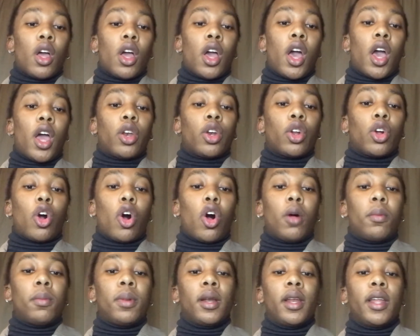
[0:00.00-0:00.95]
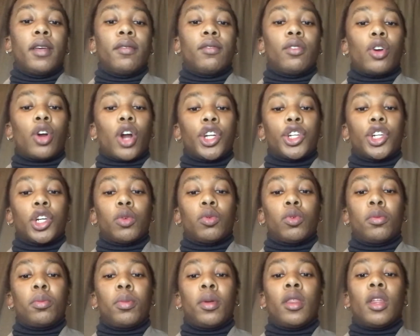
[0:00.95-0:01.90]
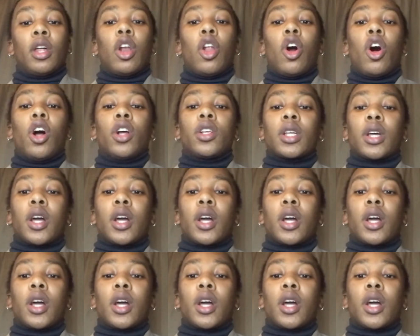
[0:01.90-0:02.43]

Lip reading: And Karl believed Russia would be the last